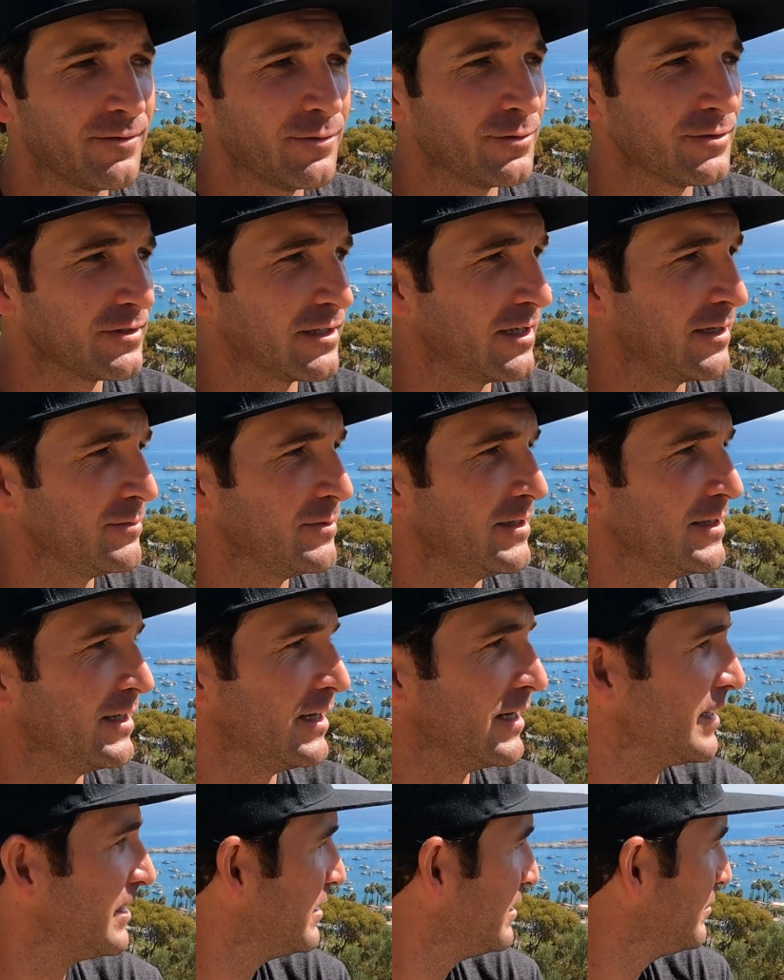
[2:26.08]
full-time to
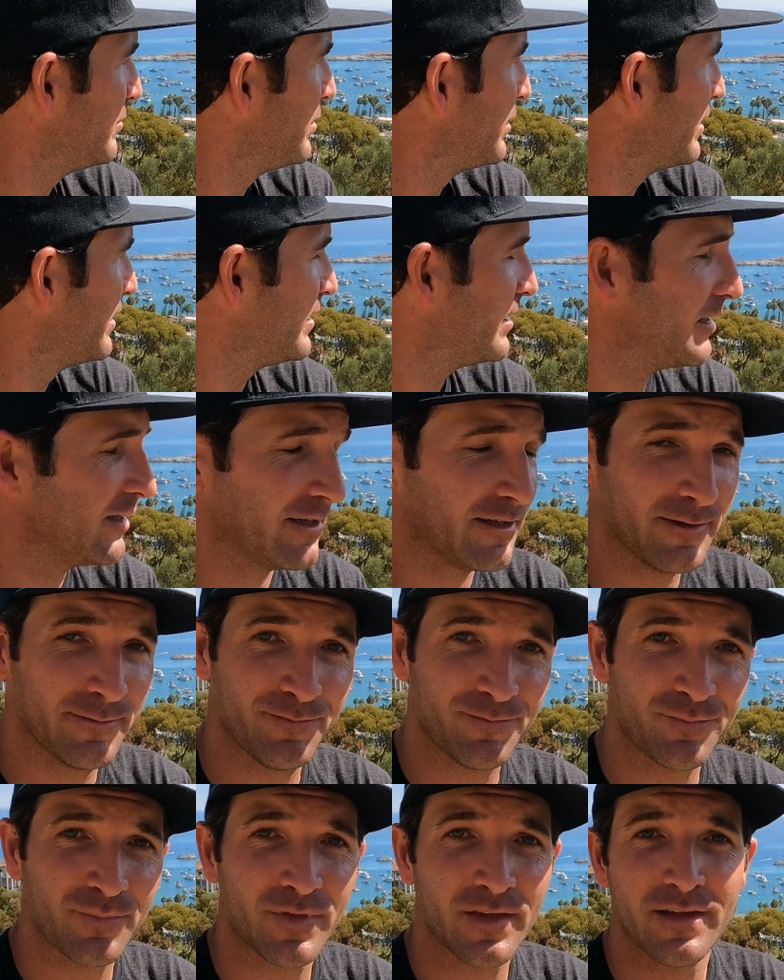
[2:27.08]
the island, but
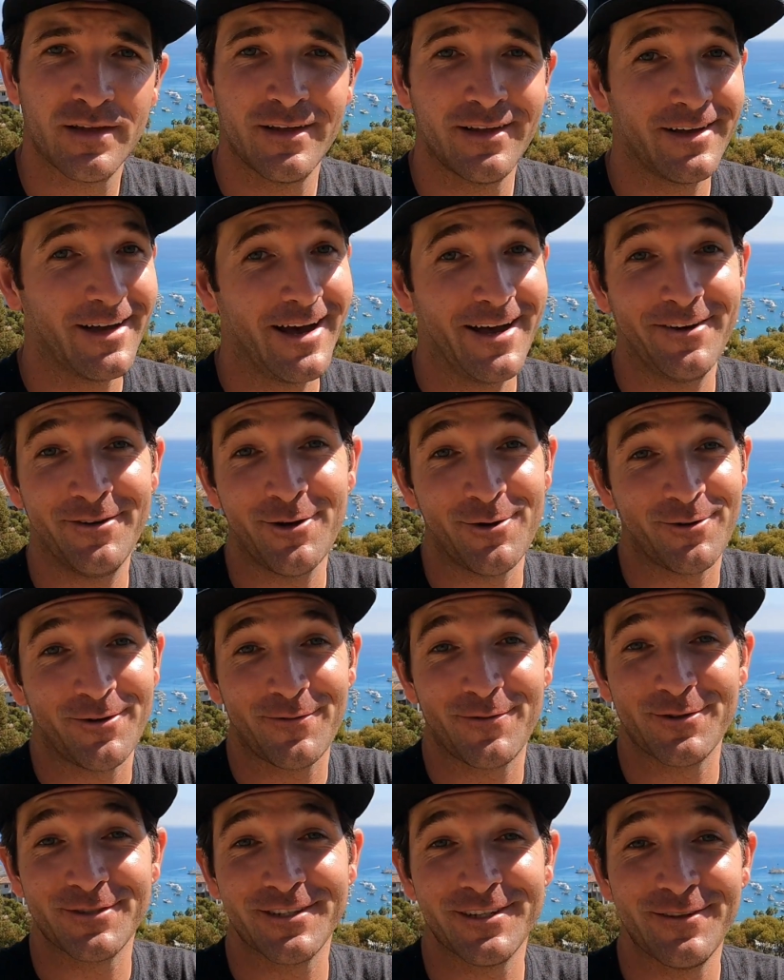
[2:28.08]
I don't know
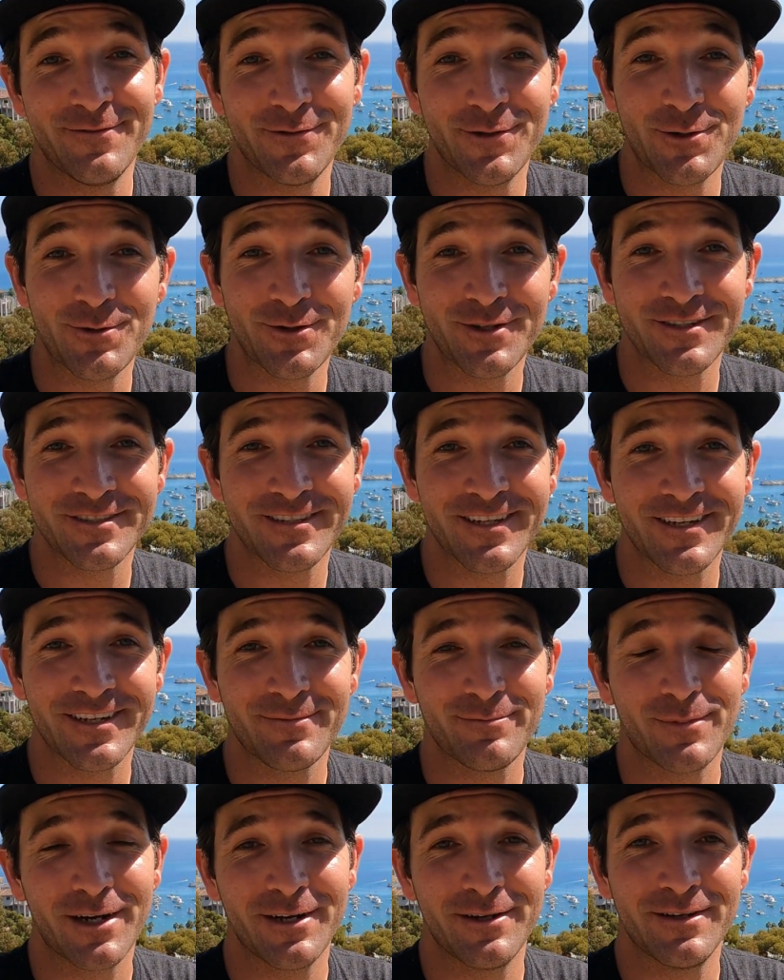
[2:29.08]
if there's any viewers
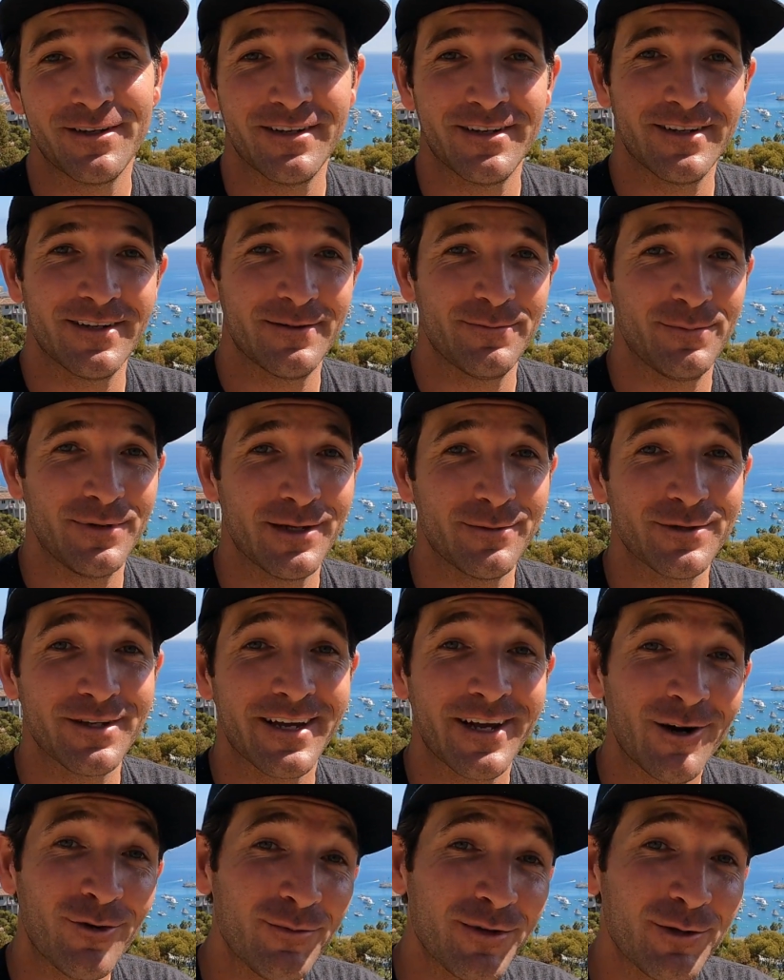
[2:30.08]
that might be able
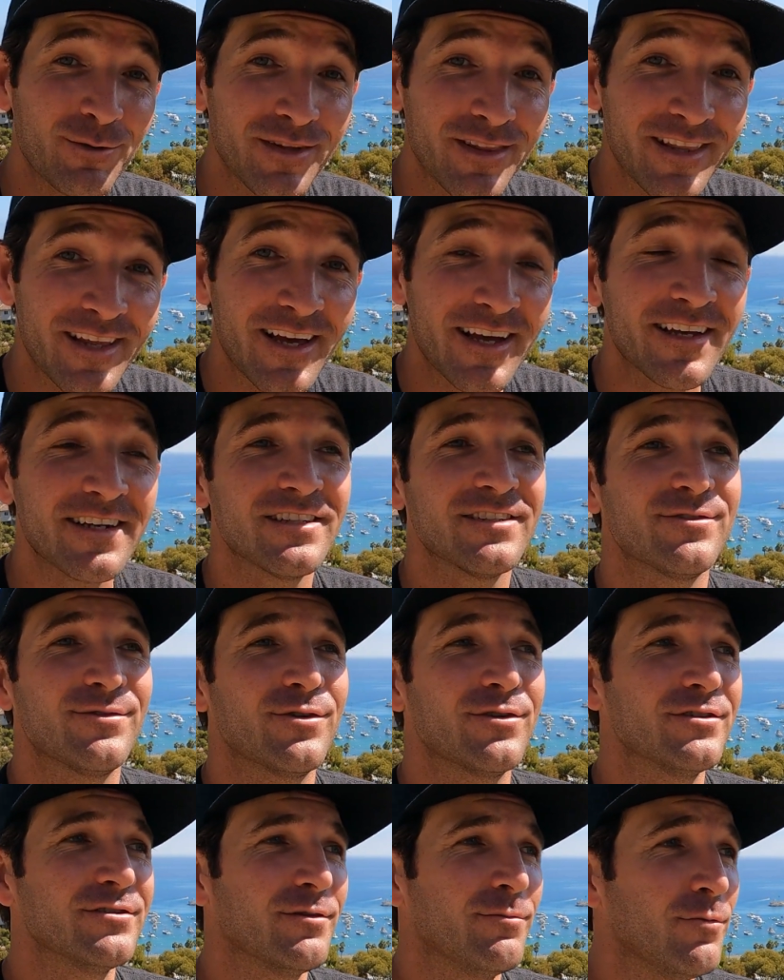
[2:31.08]
to help me with that as
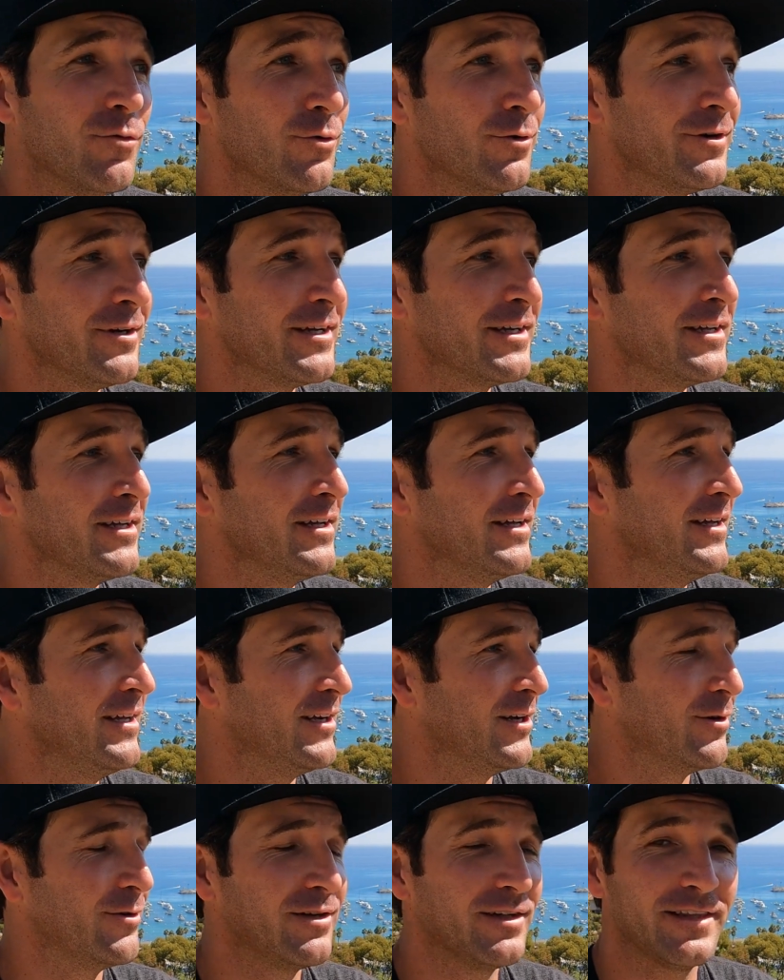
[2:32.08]
far as a mooring
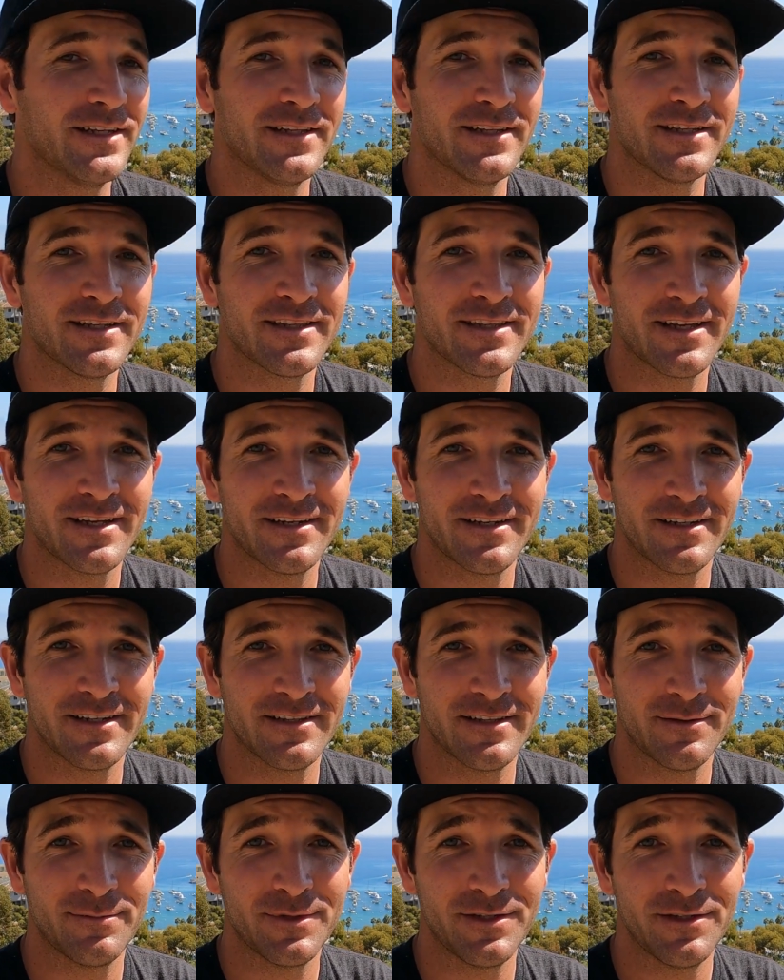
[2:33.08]
or anything like
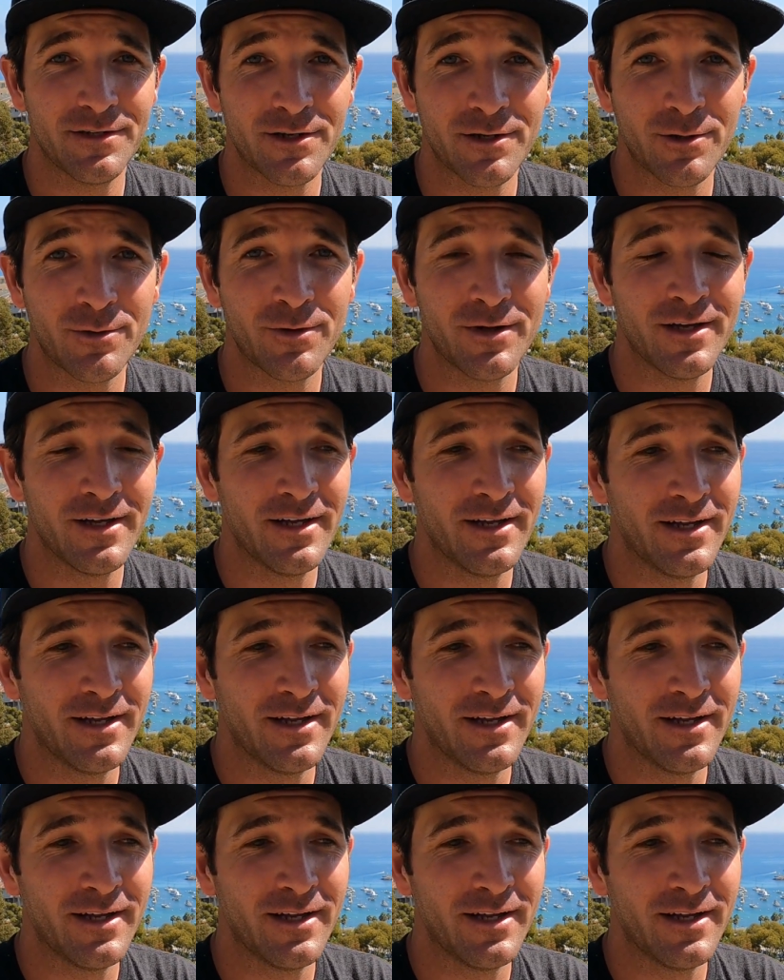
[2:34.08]
that. Let me know.